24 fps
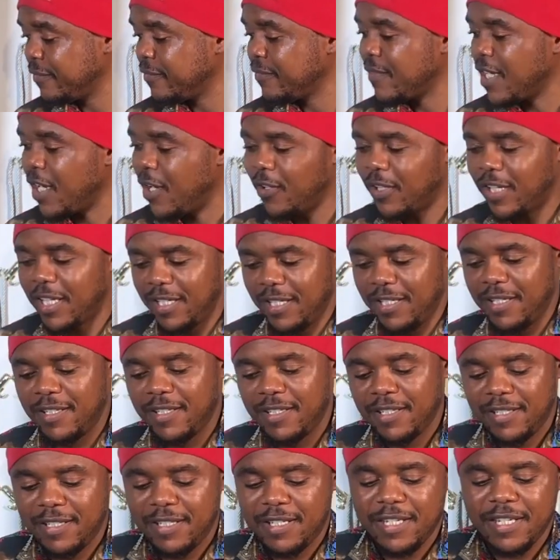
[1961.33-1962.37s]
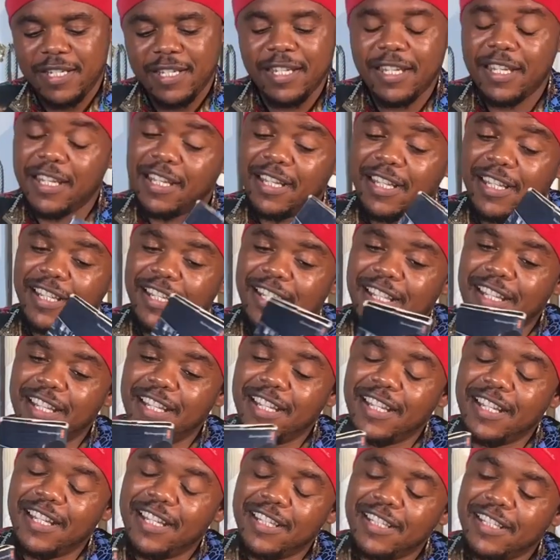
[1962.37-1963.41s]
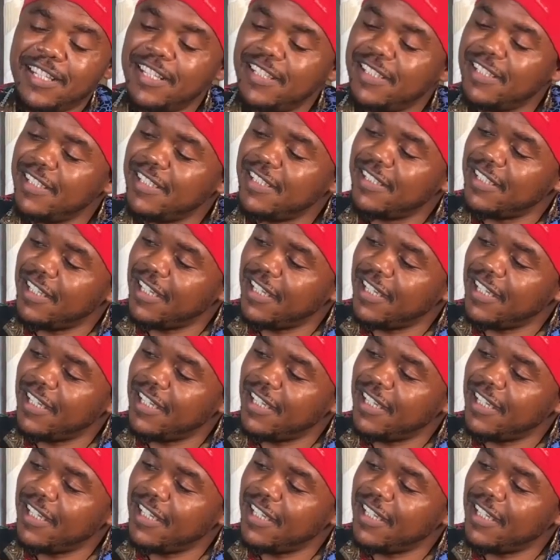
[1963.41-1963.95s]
Okay, this is